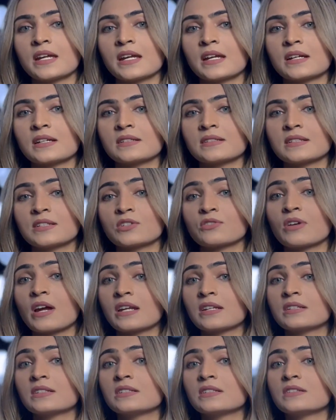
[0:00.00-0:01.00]
and
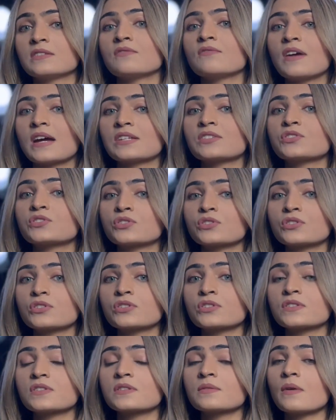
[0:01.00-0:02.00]
accredited
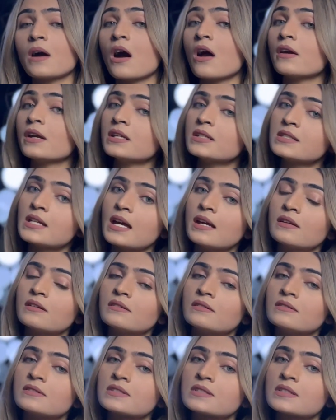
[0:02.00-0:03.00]
investors are entitled